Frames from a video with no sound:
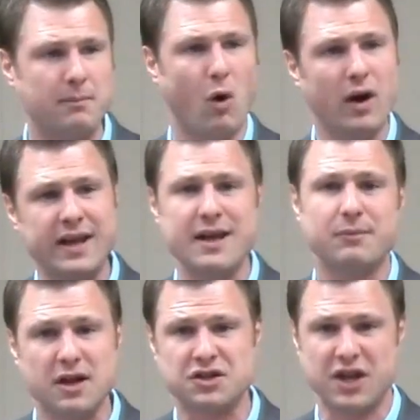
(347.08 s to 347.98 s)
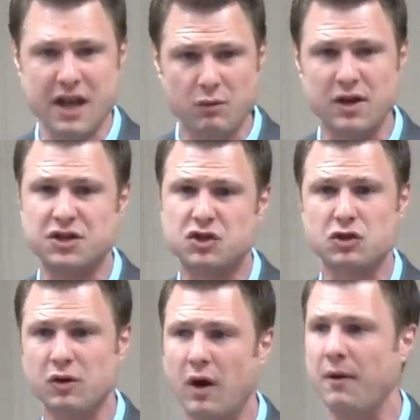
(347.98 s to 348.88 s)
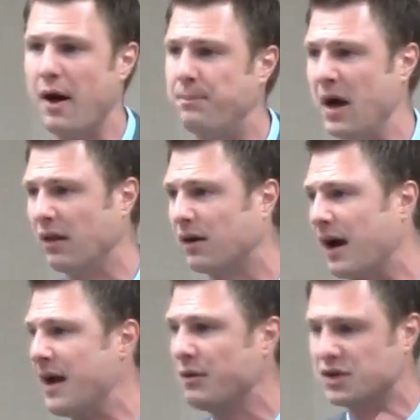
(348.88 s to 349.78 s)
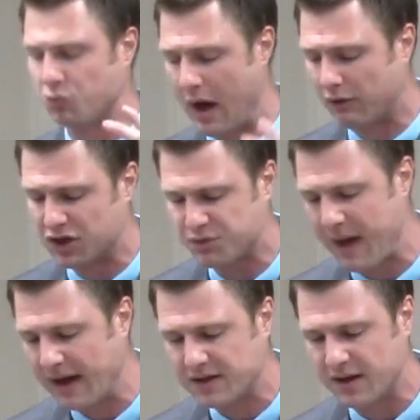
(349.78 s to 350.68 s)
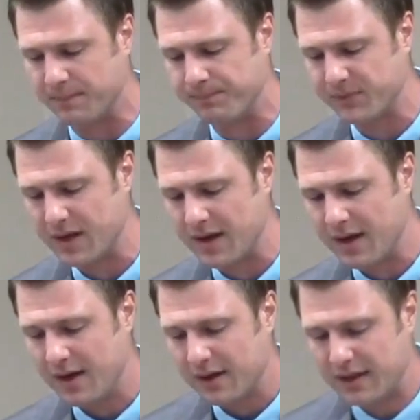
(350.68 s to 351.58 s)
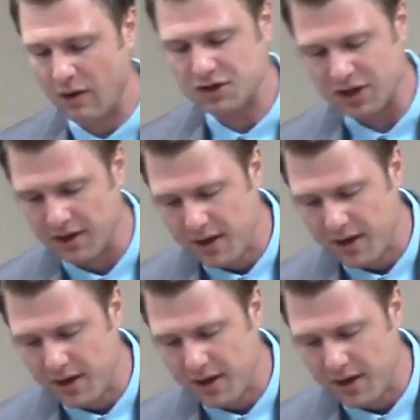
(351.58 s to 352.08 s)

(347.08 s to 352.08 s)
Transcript: mourning him because he was a, a pillar. He was well respected. There was a